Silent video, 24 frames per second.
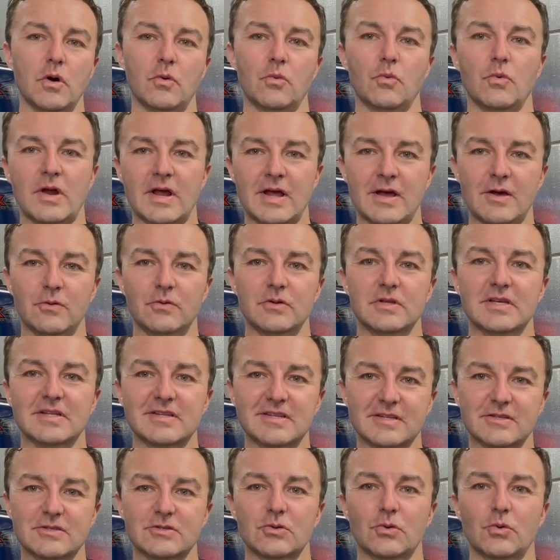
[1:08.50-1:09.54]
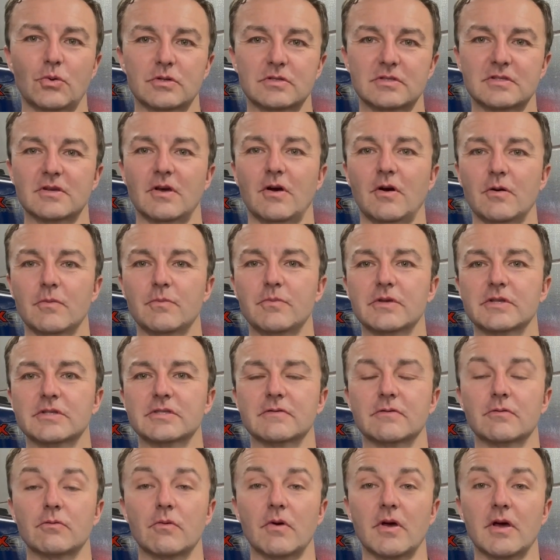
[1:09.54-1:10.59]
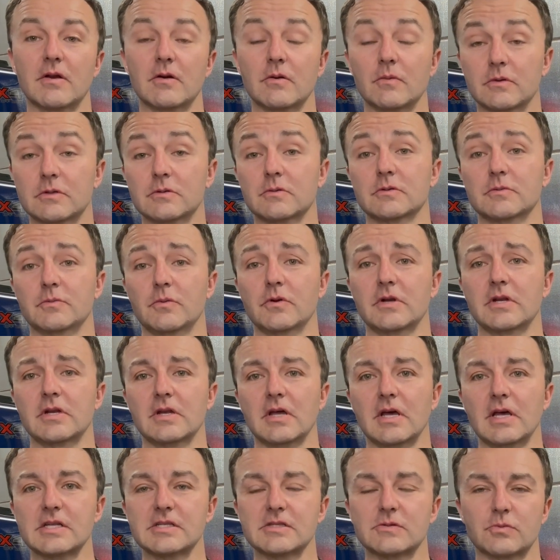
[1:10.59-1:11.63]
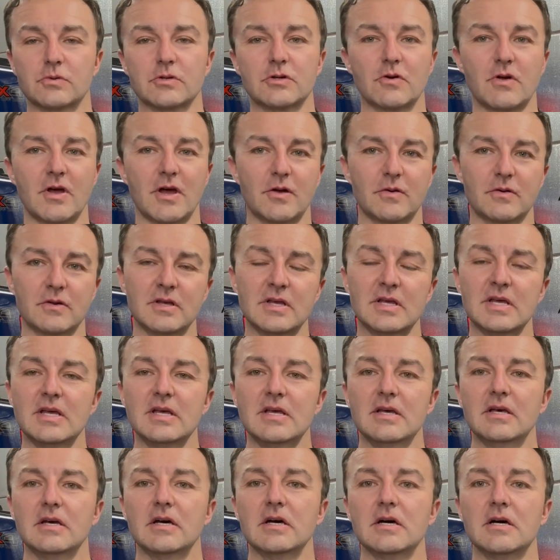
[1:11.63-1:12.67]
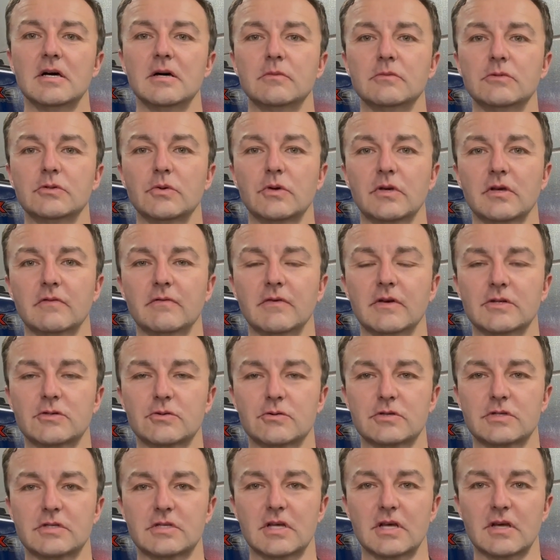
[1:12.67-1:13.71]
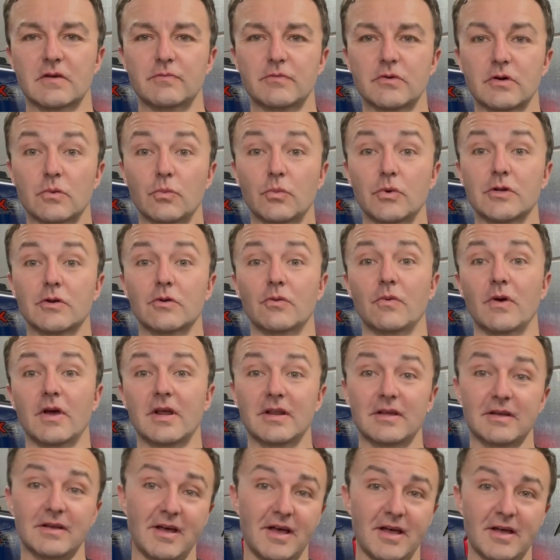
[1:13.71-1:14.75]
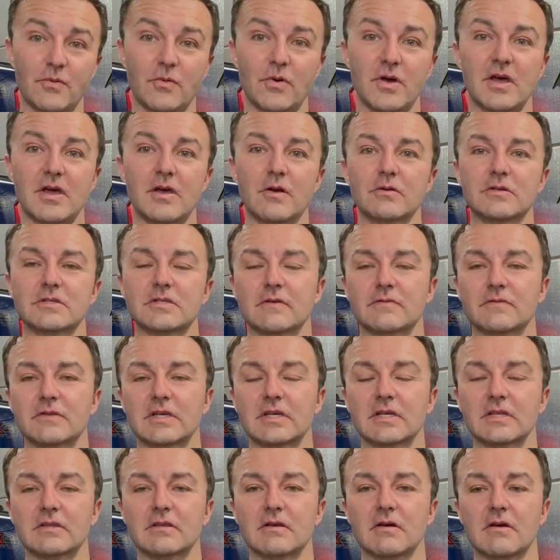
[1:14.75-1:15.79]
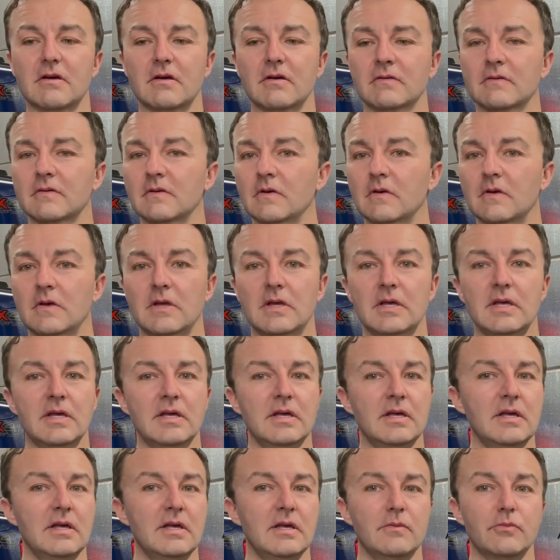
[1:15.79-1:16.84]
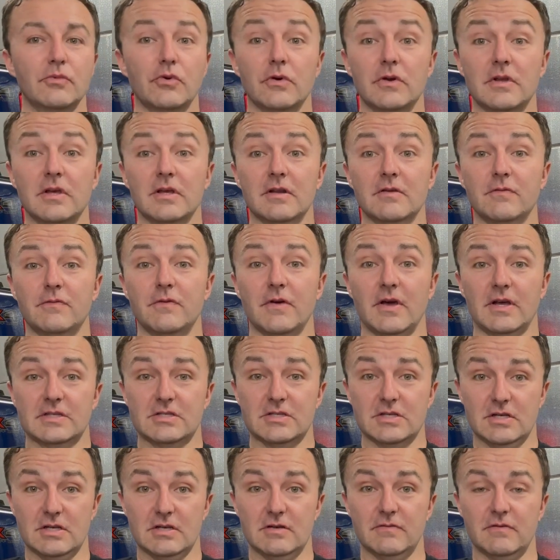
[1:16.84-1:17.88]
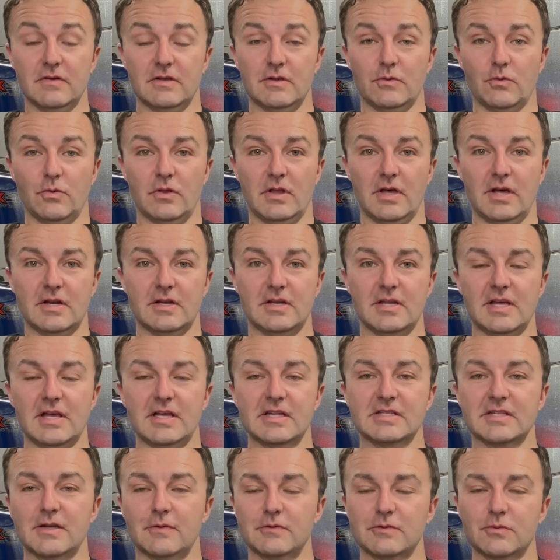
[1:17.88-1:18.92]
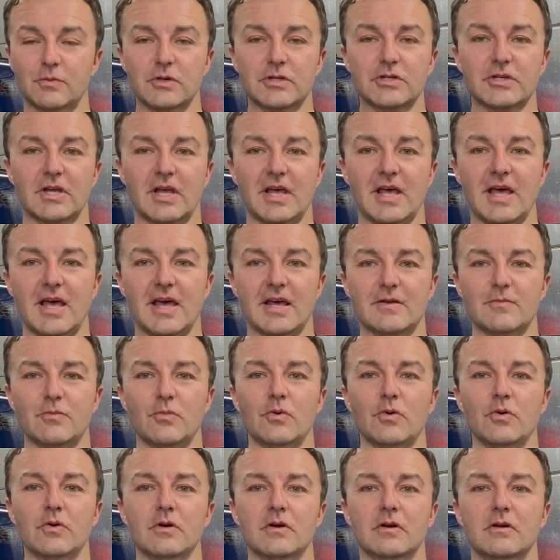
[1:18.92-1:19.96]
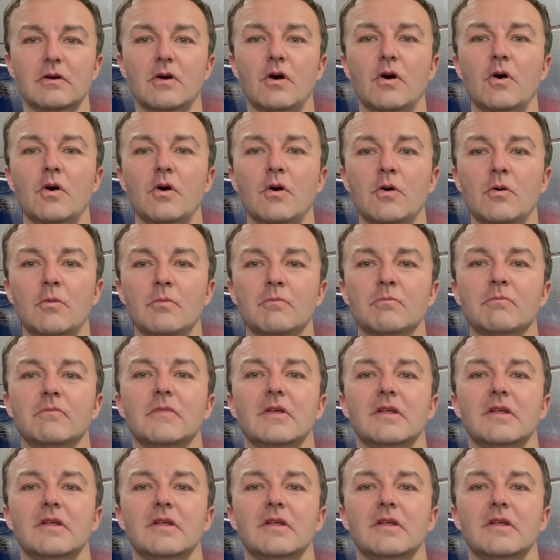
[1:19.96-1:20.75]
around it and towards the armpits of the rider, which was pretty nice when you're out doing adventure stuff, but when you're riding highway or stuff to get there, pretty ineffective. And there were a lot of days I was wishing I had a more calm